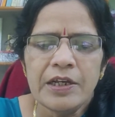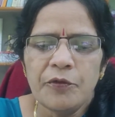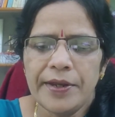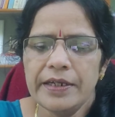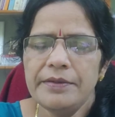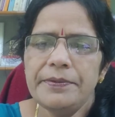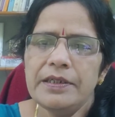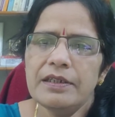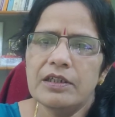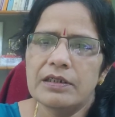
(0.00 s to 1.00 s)

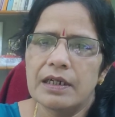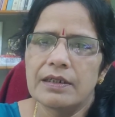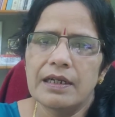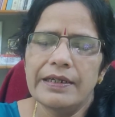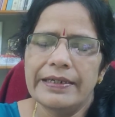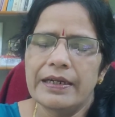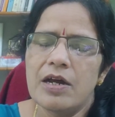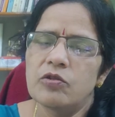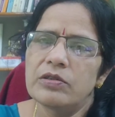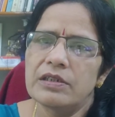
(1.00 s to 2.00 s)
Whenever the turtle
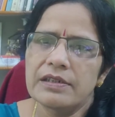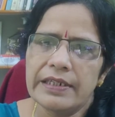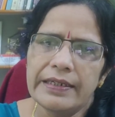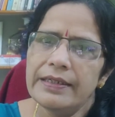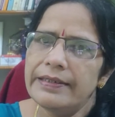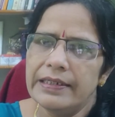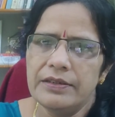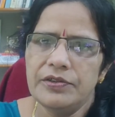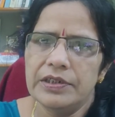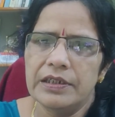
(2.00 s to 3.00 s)
encounters any
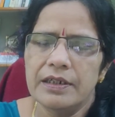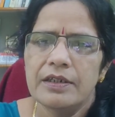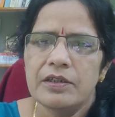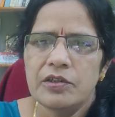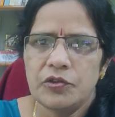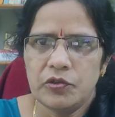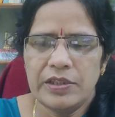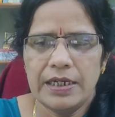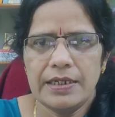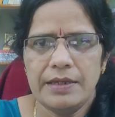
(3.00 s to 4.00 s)
danger, so
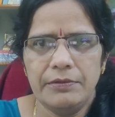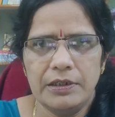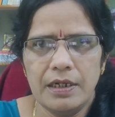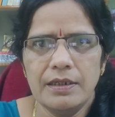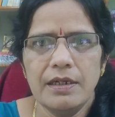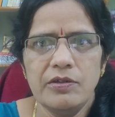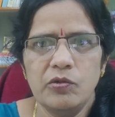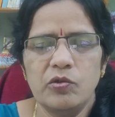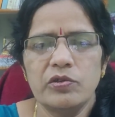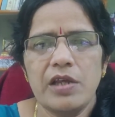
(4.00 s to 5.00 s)
that time the turtle
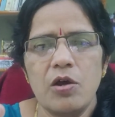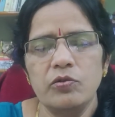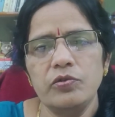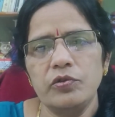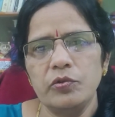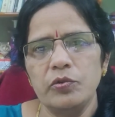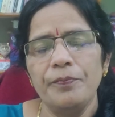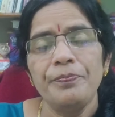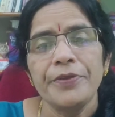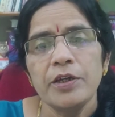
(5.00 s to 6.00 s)
knows how to
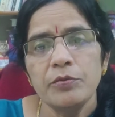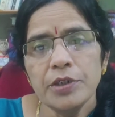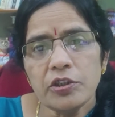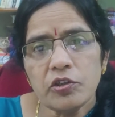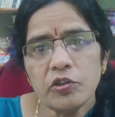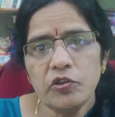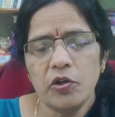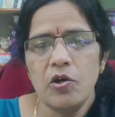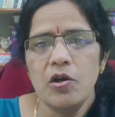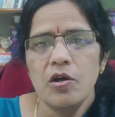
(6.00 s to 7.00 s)

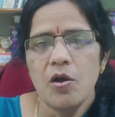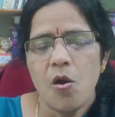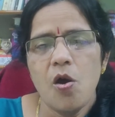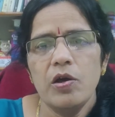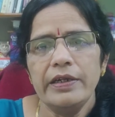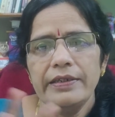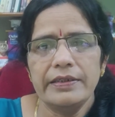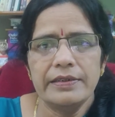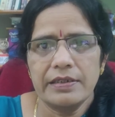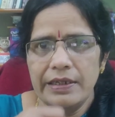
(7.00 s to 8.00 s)
withdraw all
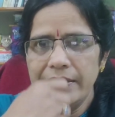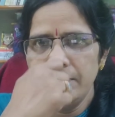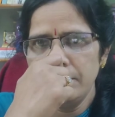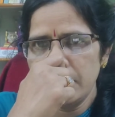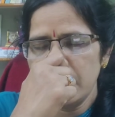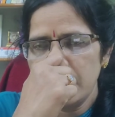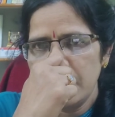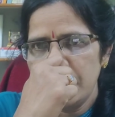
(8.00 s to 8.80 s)
its limbs